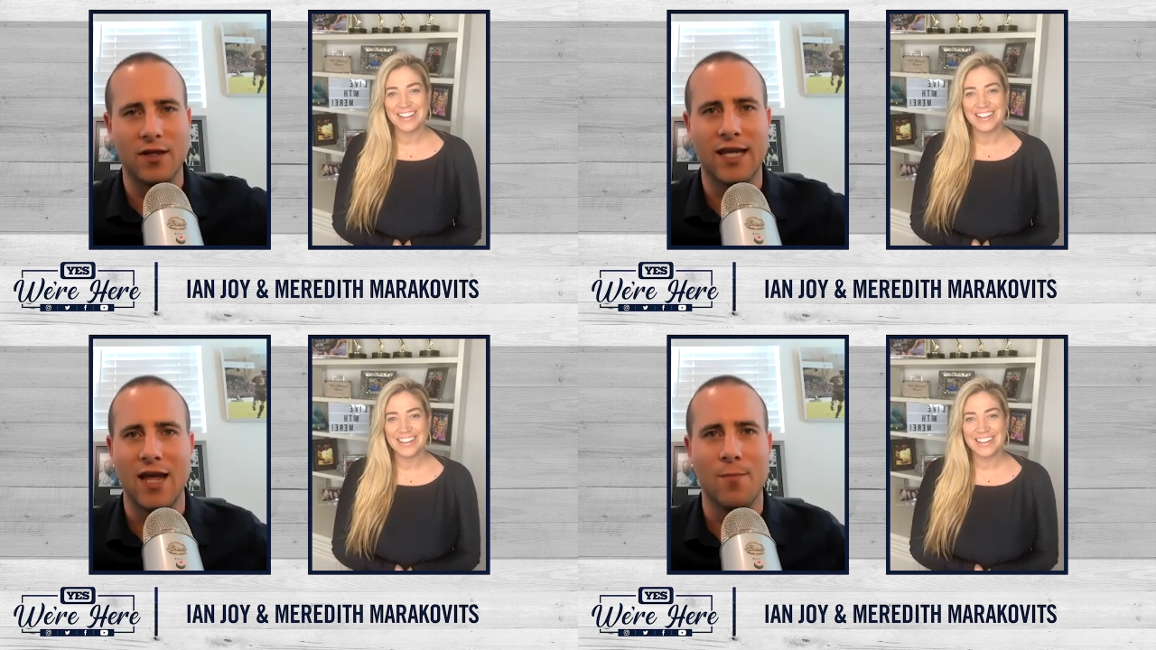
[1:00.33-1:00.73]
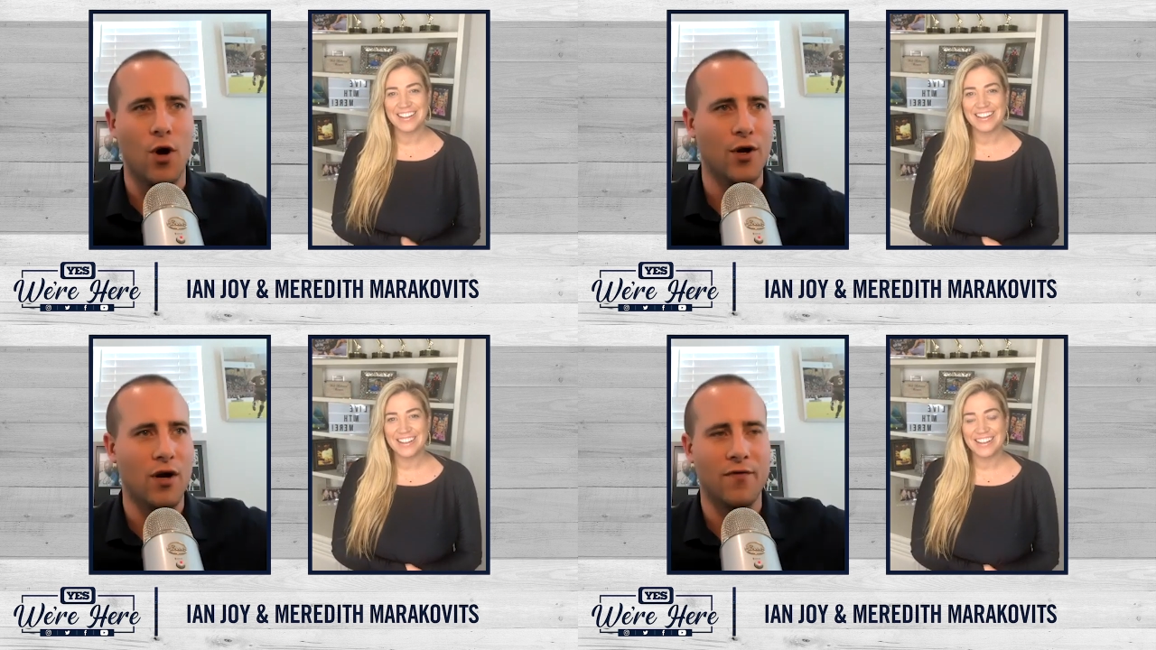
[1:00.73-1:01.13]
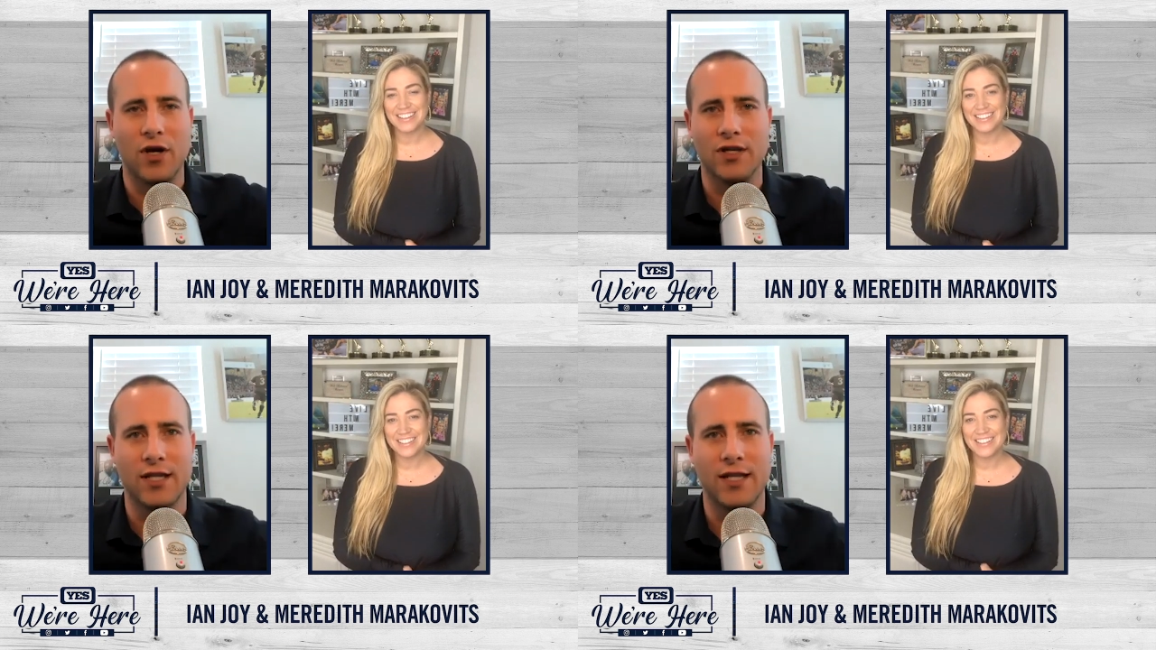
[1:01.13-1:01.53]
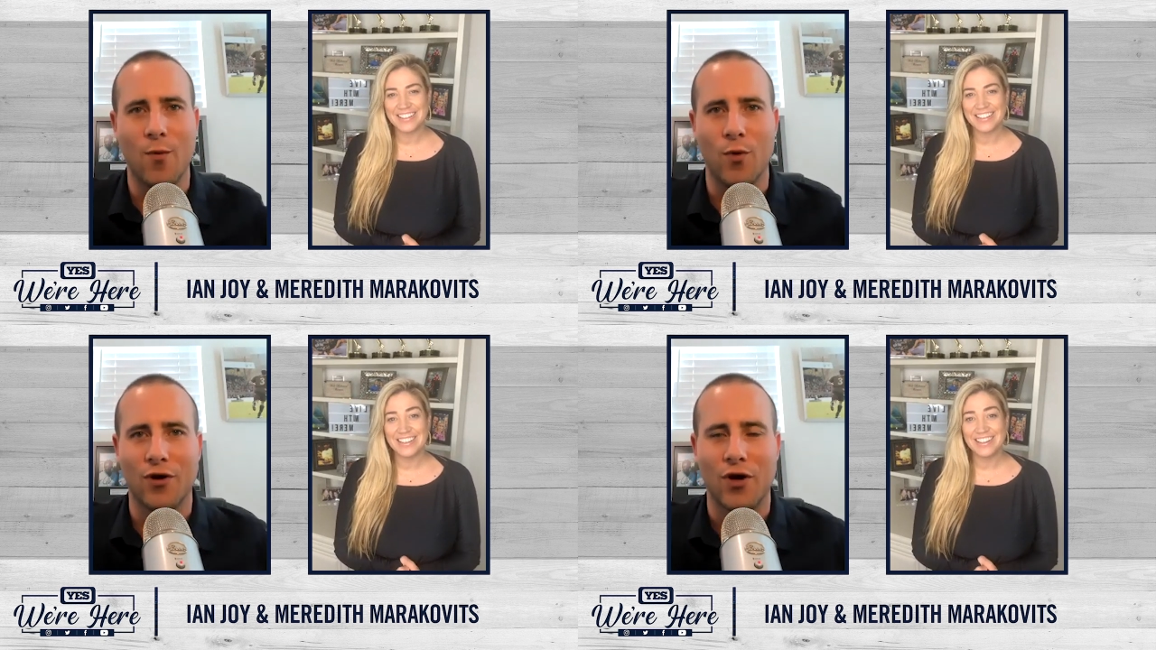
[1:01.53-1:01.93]
Speaker 1: the game on or I've got the
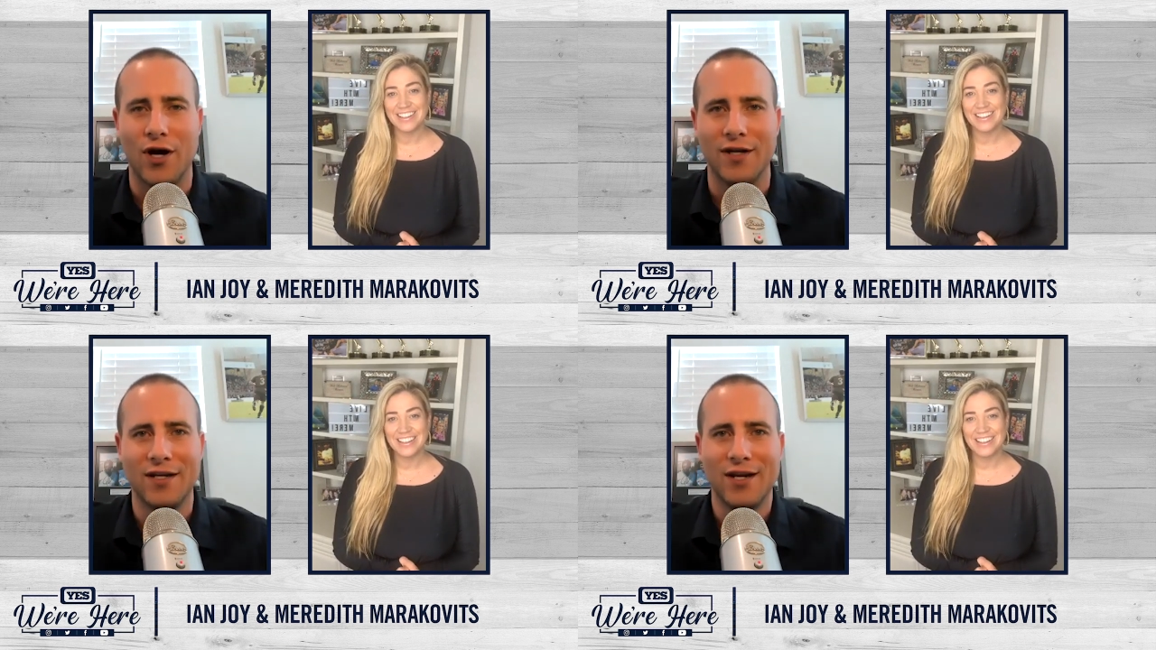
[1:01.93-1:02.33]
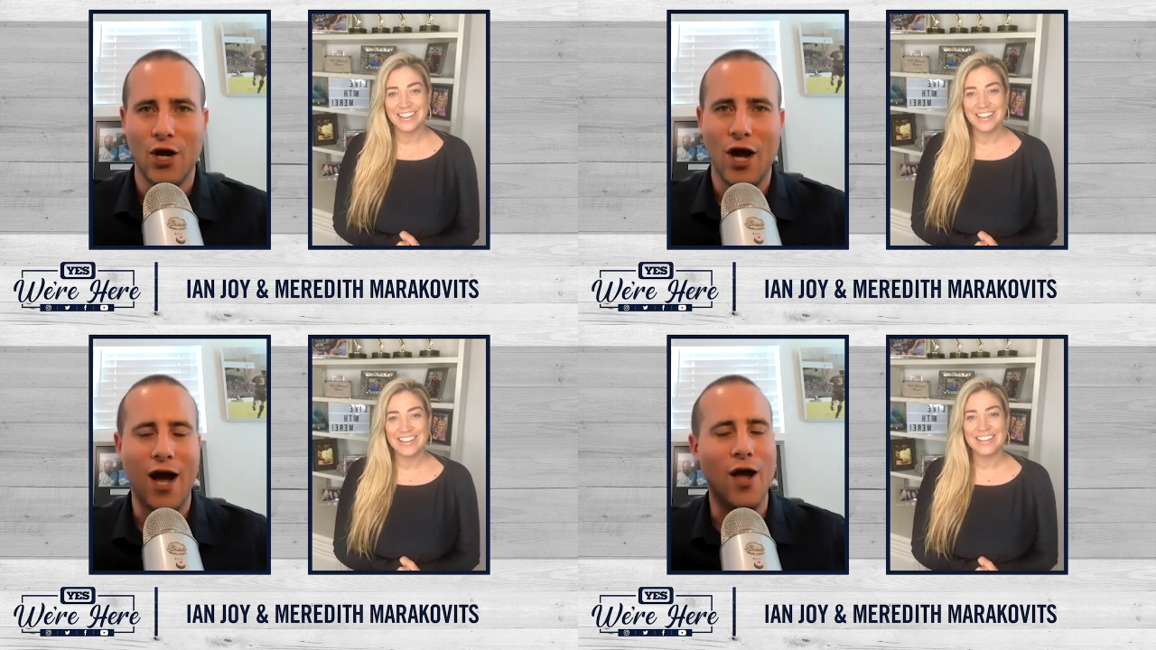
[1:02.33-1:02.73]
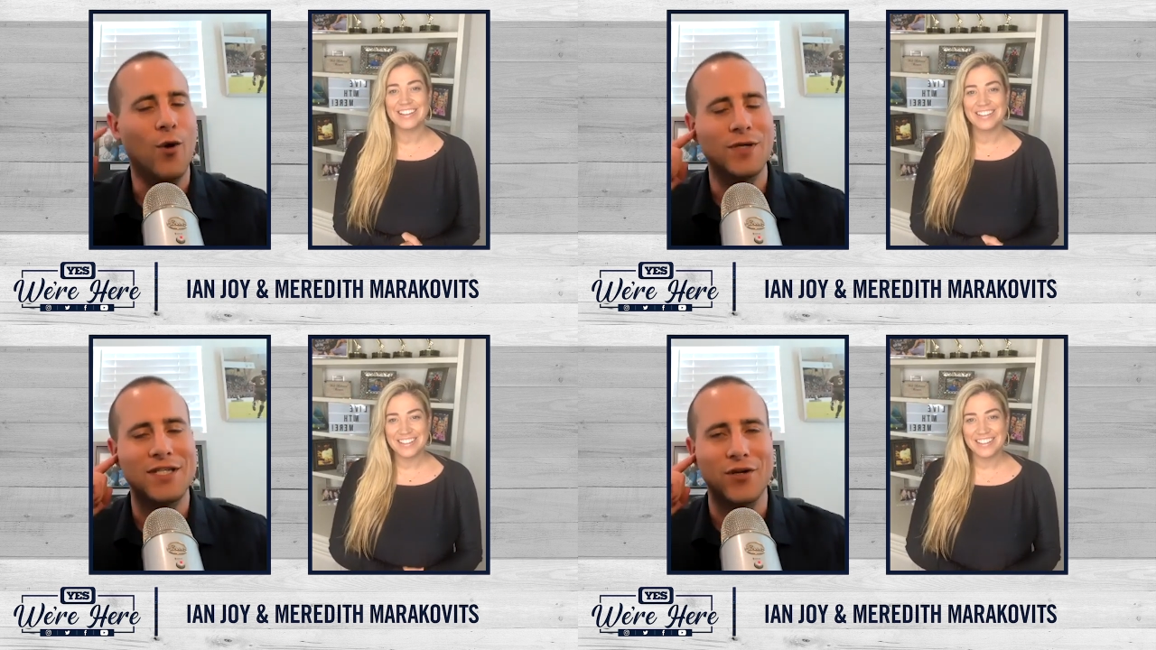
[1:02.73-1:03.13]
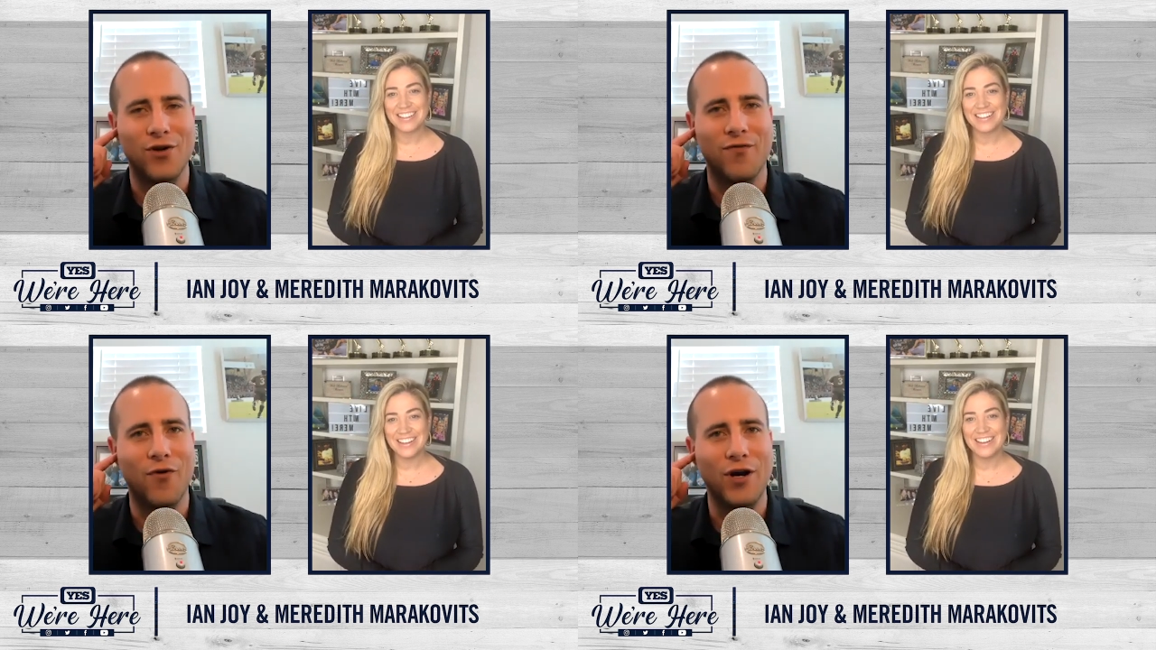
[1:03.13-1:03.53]
network on, I always hear
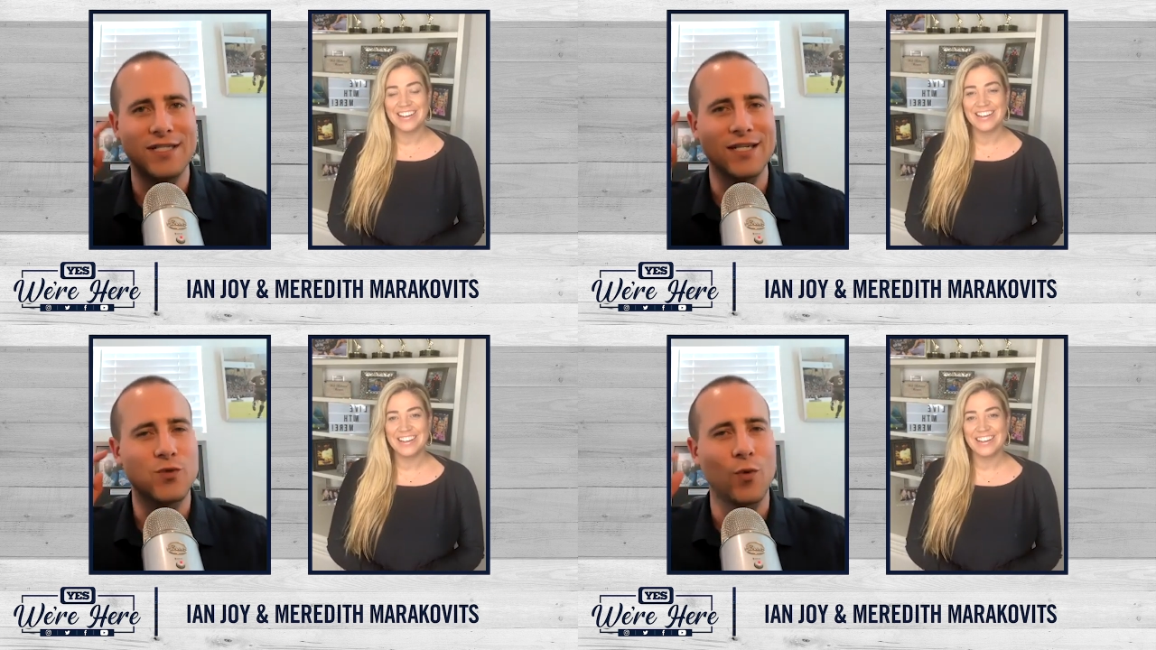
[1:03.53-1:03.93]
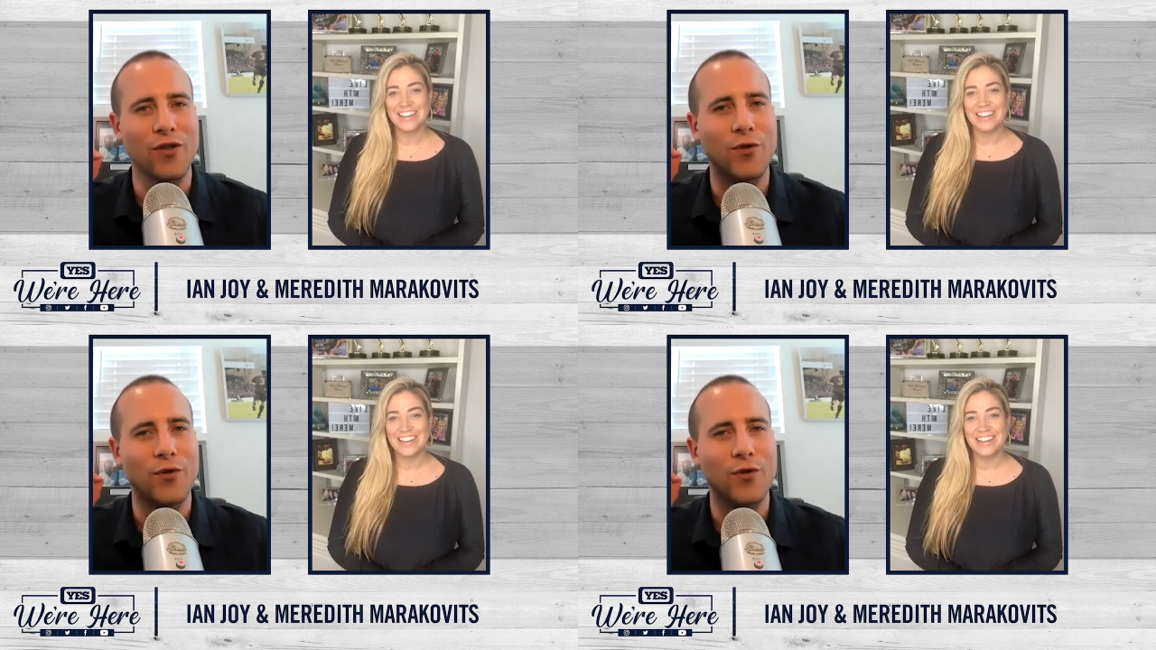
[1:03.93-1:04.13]
your voice, and it's one